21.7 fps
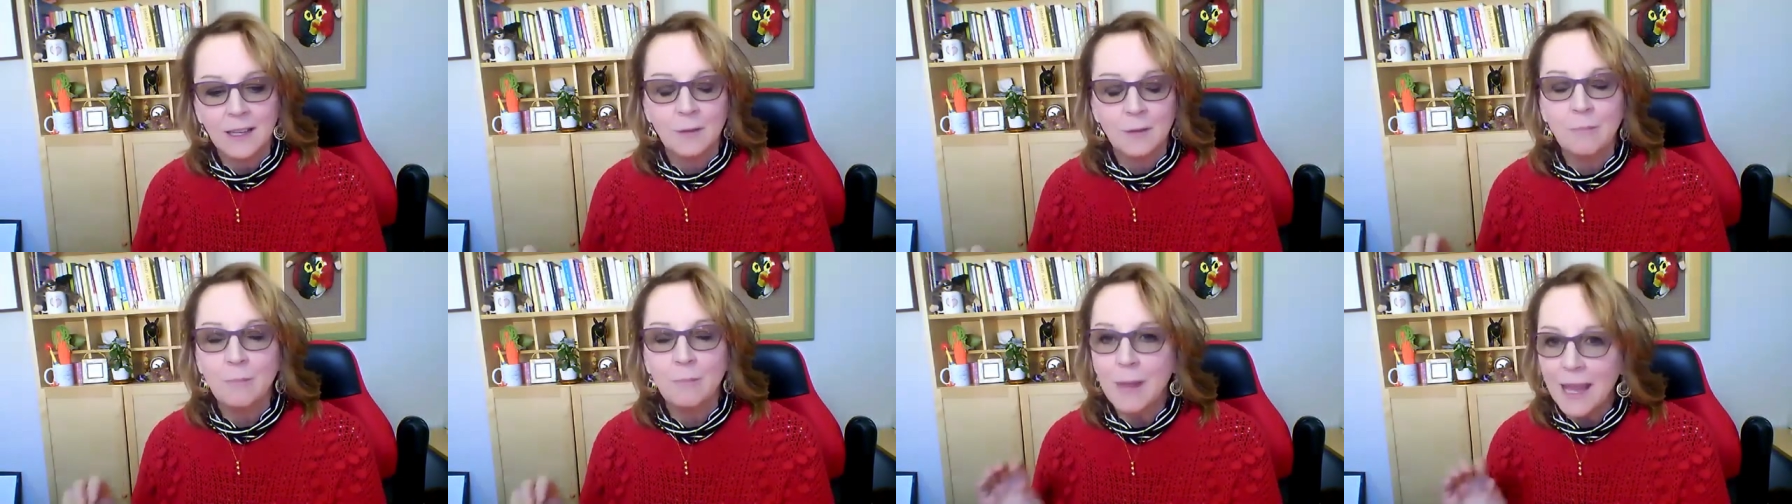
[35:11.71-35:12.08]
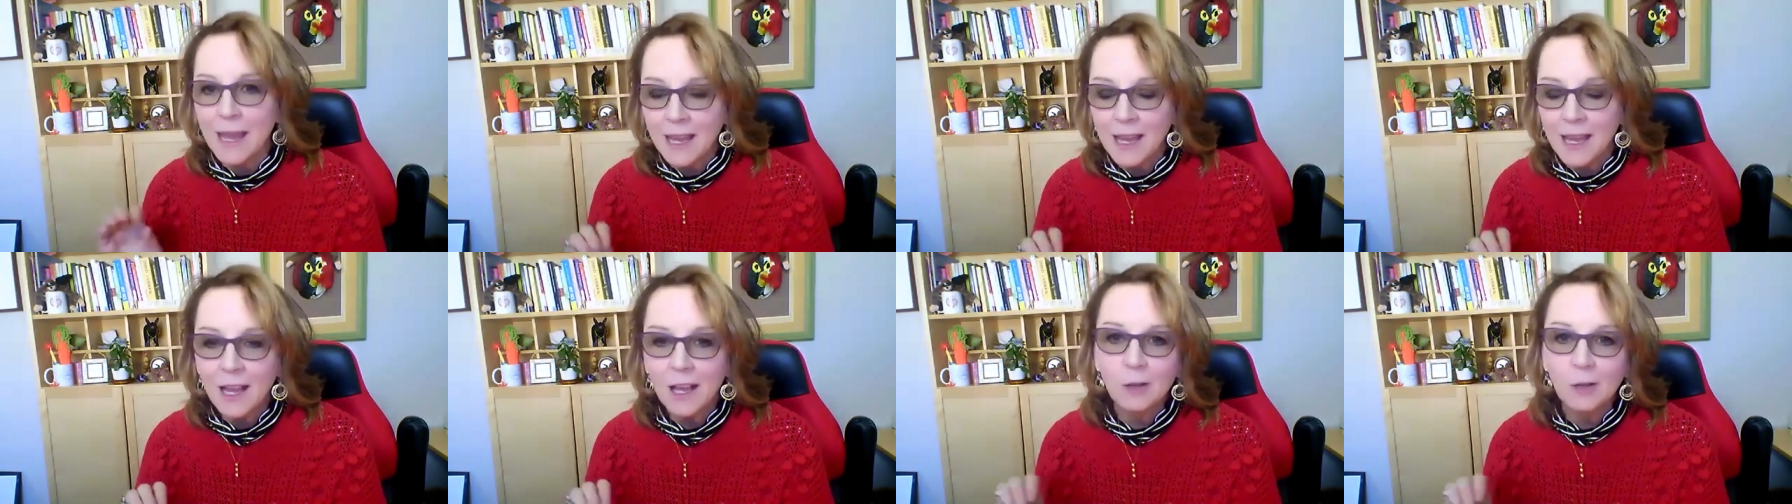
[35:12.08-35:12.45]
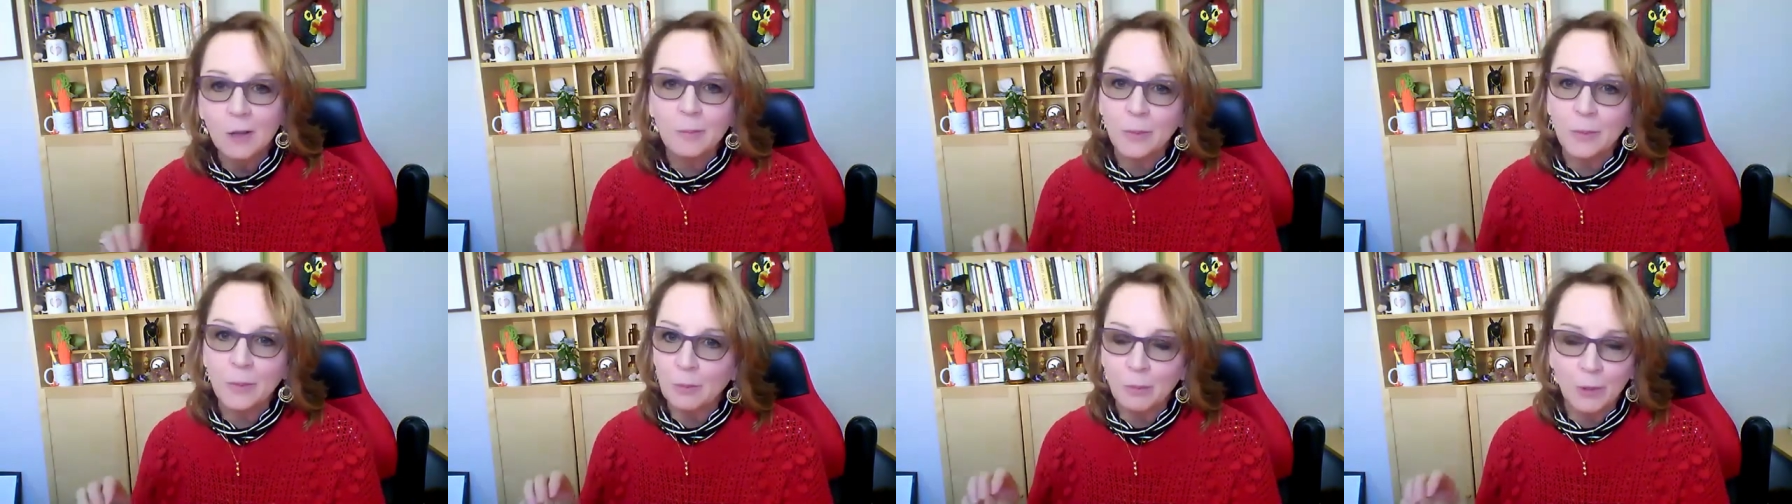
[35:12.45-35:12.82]
may
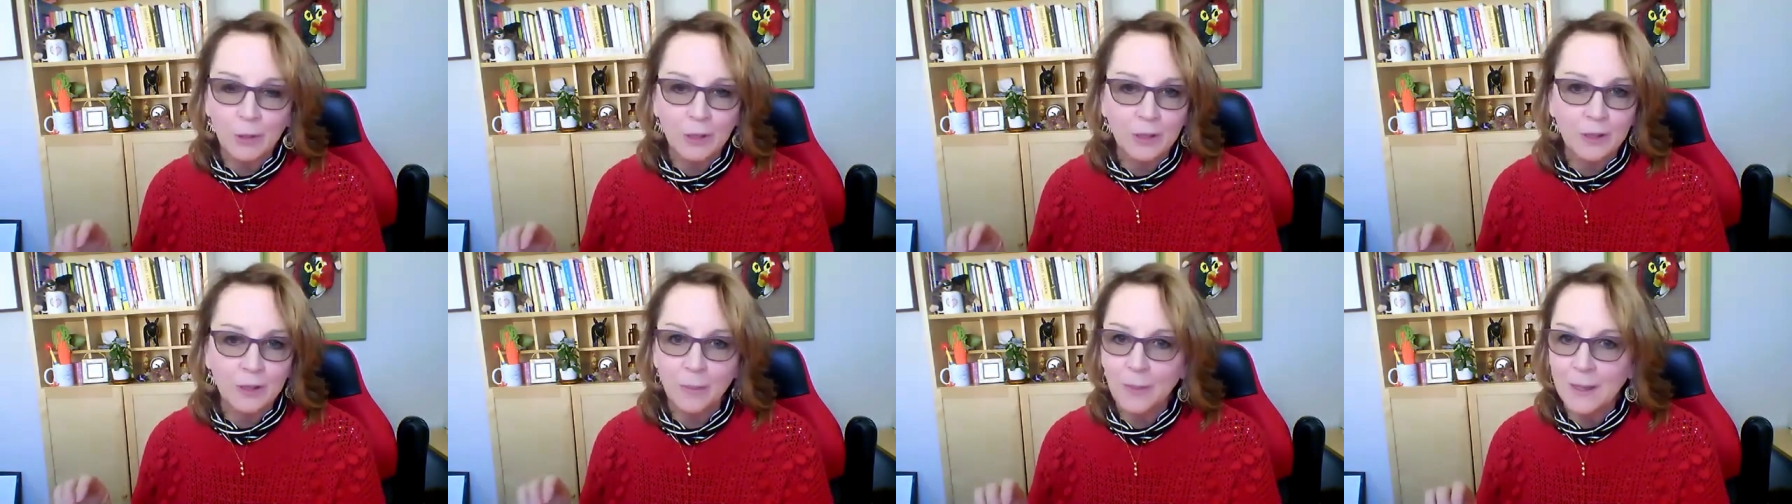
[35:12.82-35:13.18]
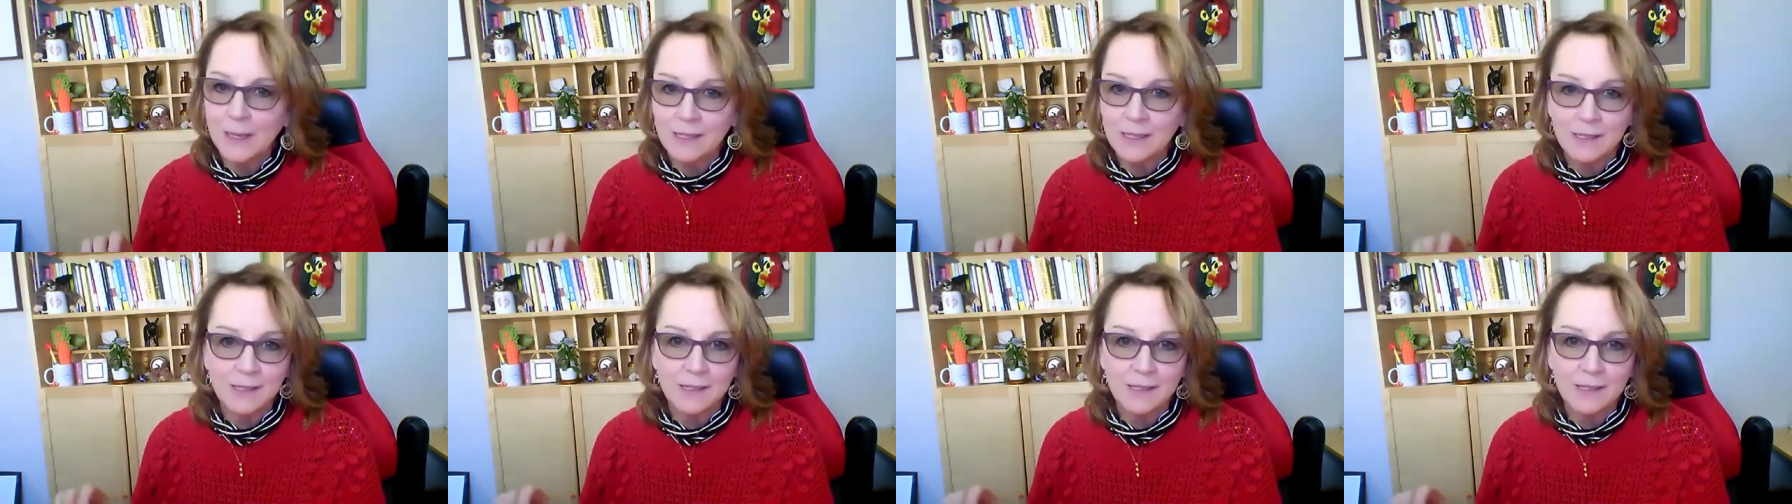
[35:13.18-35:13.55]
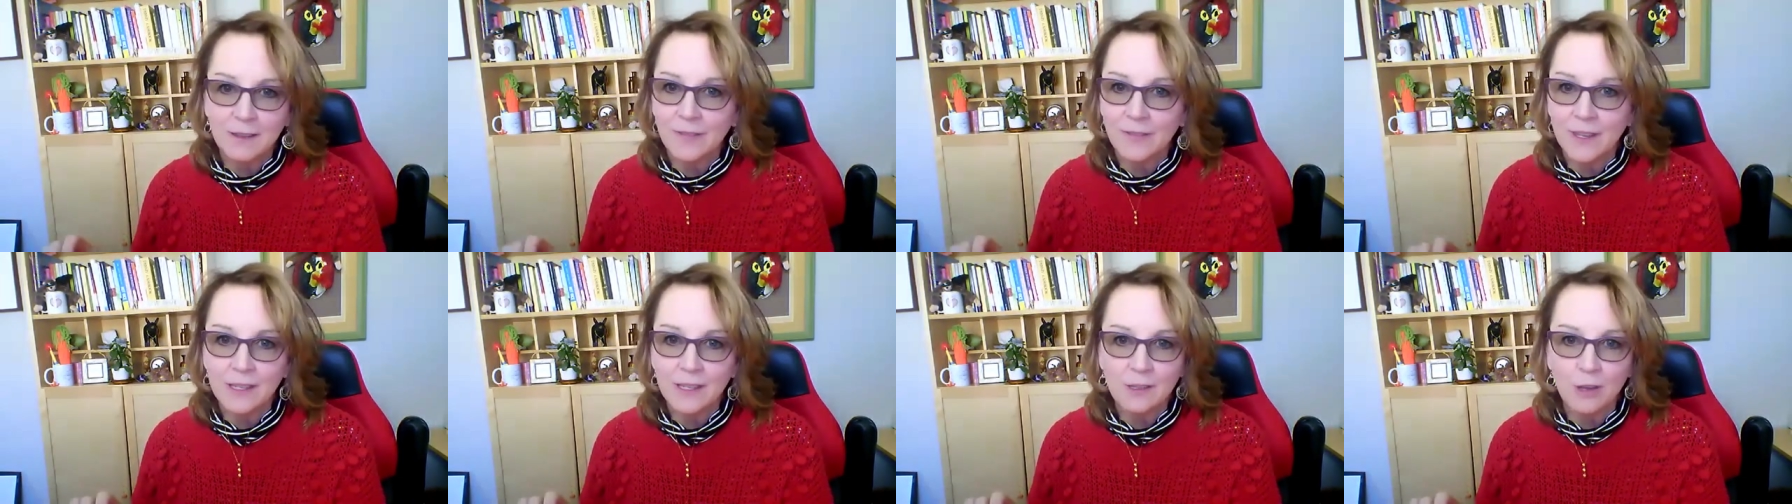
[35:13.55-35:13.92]
help you put the pieces
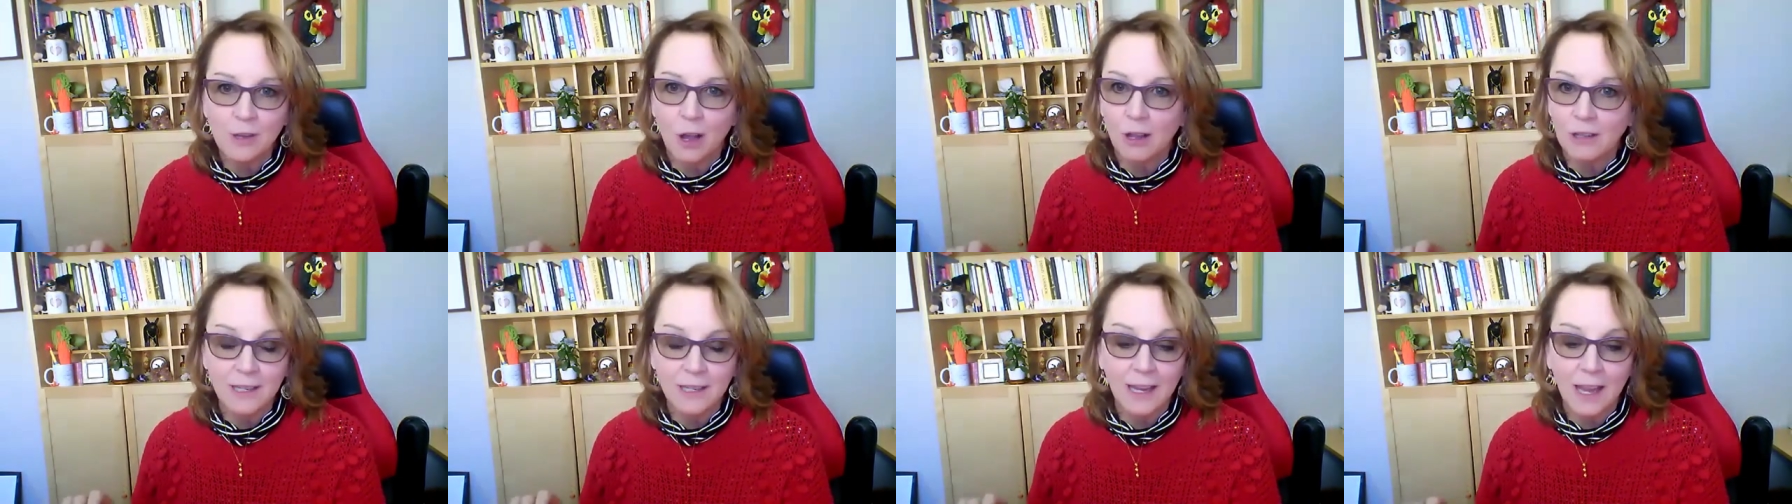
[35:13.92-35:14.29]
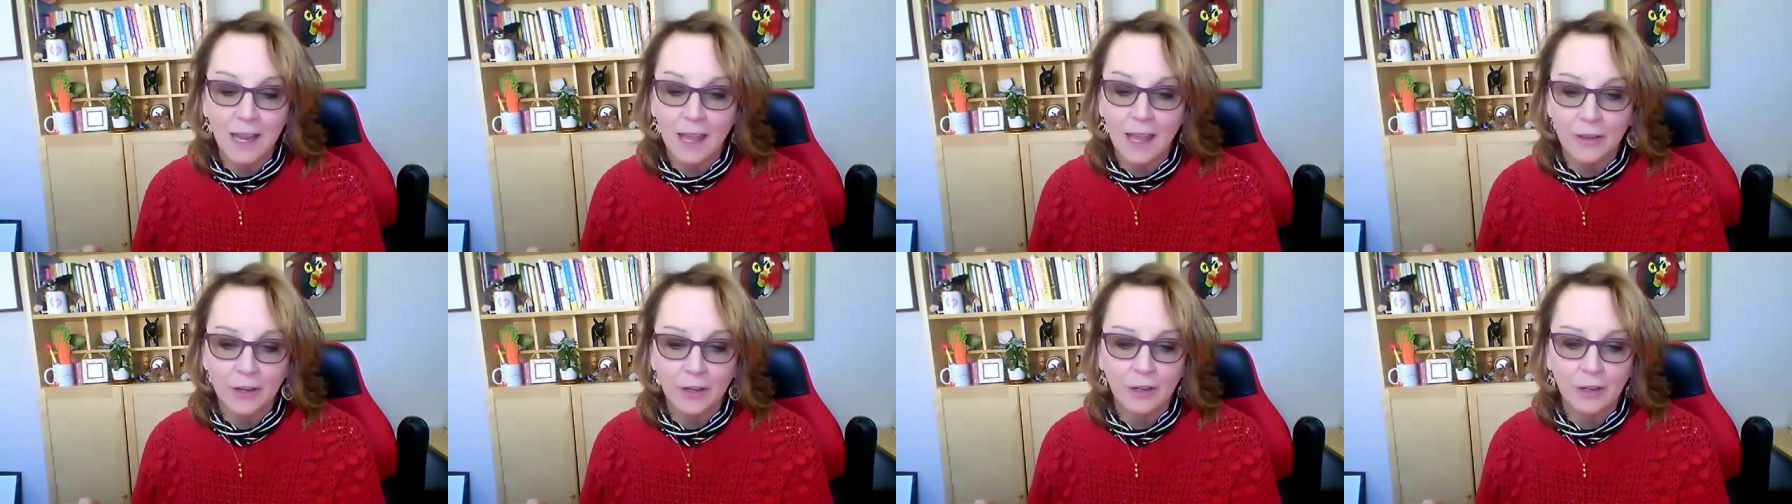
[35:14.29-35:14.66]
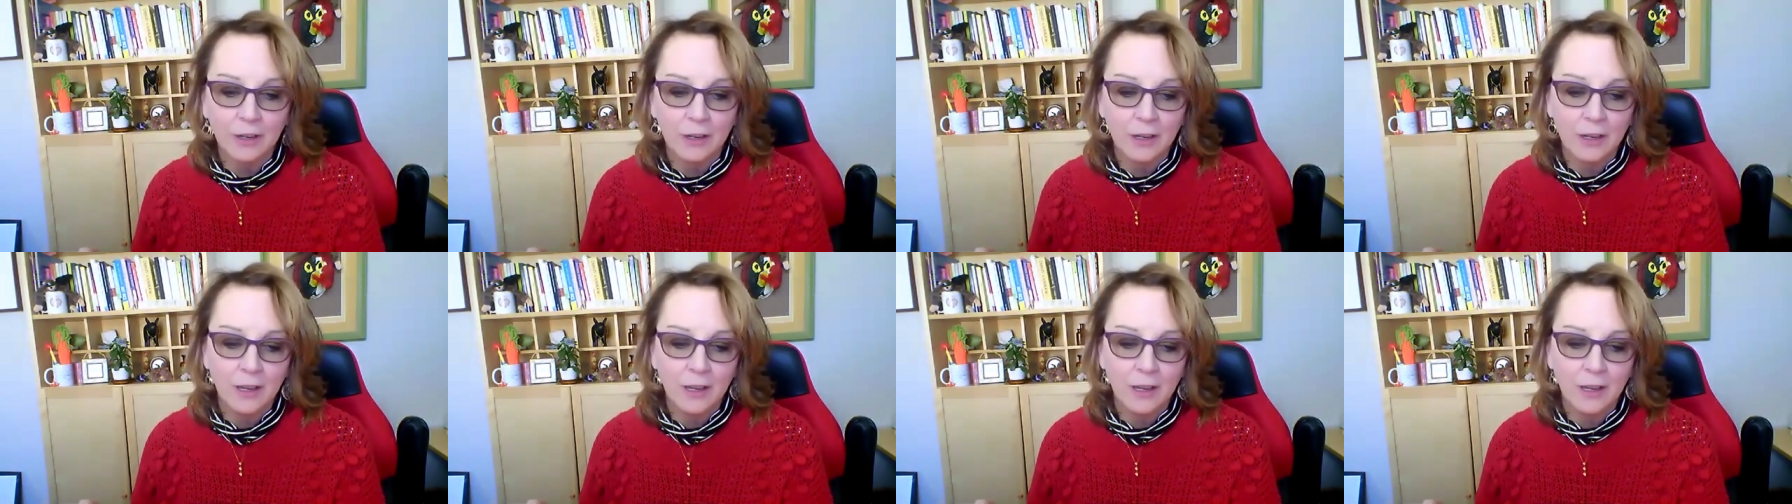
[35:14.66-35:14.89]
of this all together.